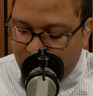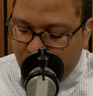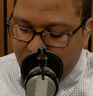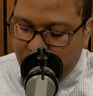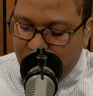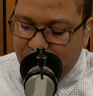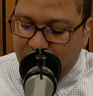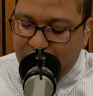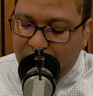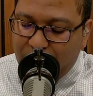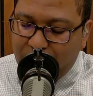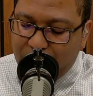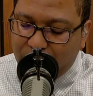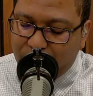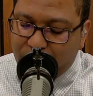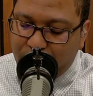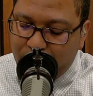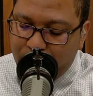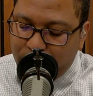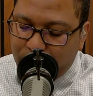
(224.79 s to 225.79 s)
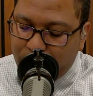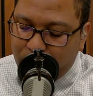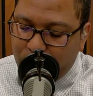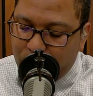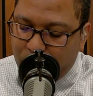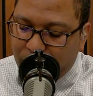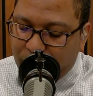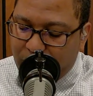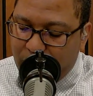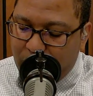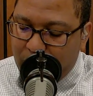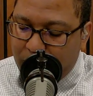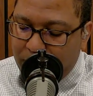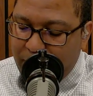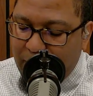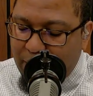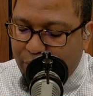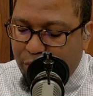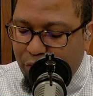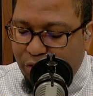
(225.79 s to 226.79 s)
With that, let us turn to the word of God.
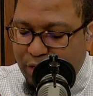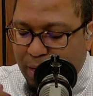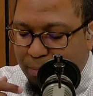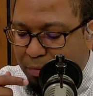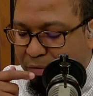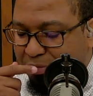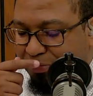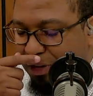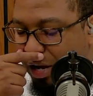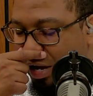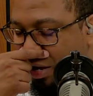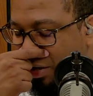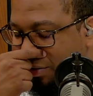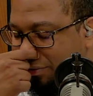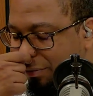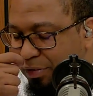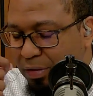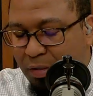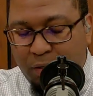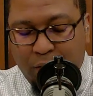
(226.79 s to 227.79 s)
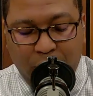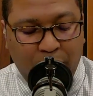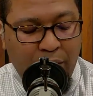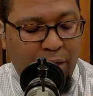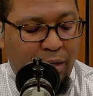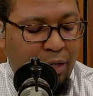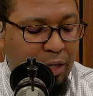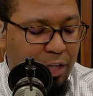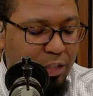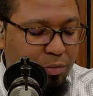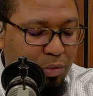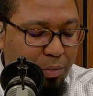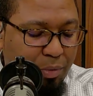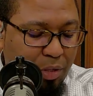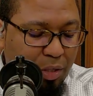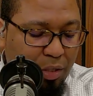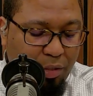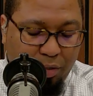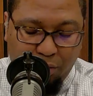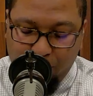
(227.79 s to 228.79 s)
Matthew chapter 5 is where we're
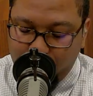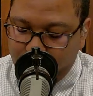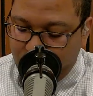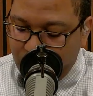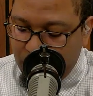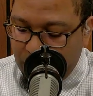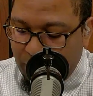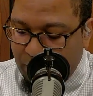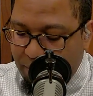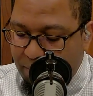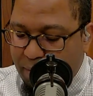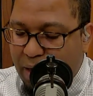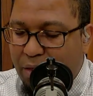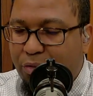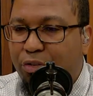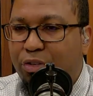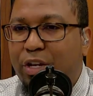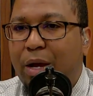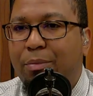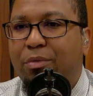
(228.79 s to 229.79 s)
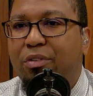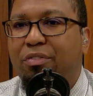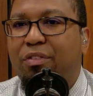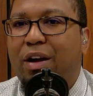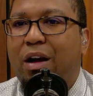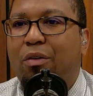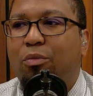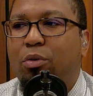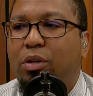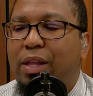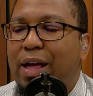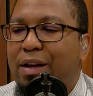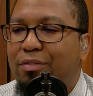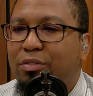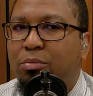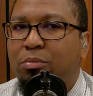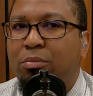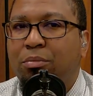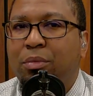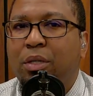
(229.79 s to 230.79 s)
going to go today. Matthew chapter 5, we'll have
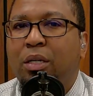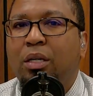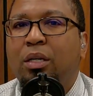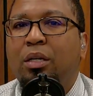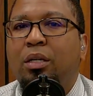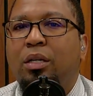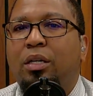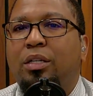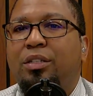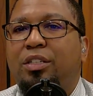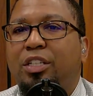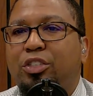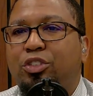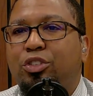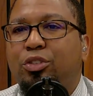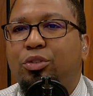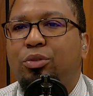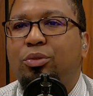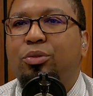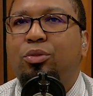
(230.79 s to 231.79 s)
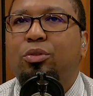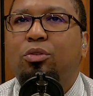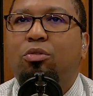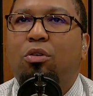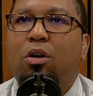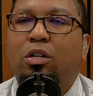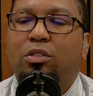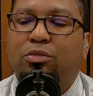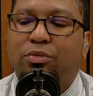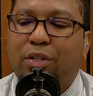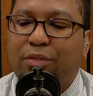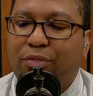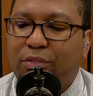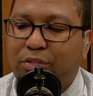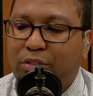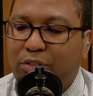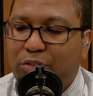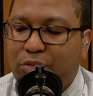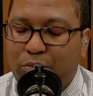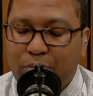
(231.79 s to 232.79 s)
some additional cross
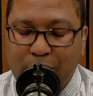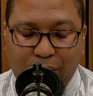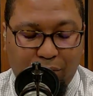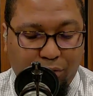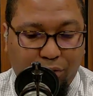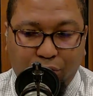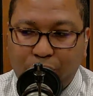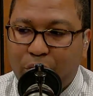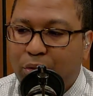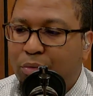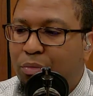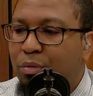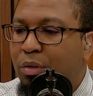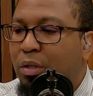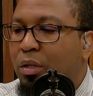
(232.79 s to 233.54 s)
references throughout the show.